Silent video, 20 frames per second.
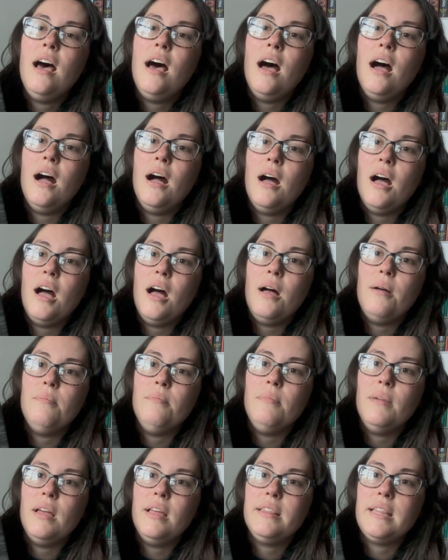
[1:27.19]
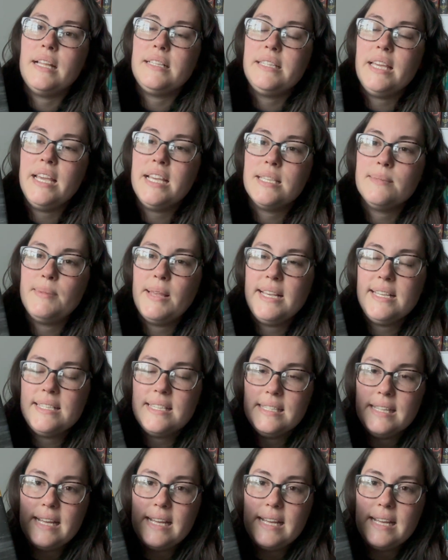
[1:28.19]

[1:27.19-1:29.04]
that takes place in